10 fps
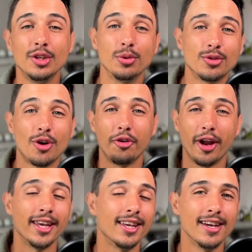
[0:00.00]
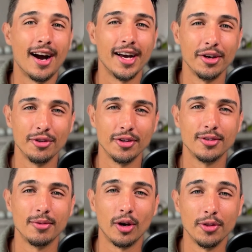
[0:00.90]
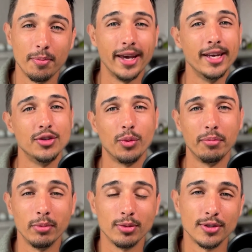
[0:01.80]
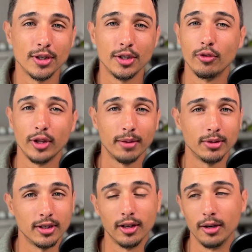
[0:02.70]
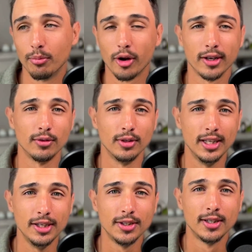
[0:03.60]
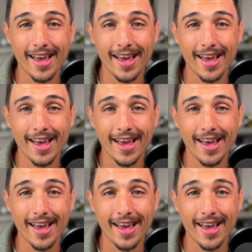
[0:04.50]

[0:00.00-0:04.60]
you'll start ranking higher on the page when people search for that particular product or niche,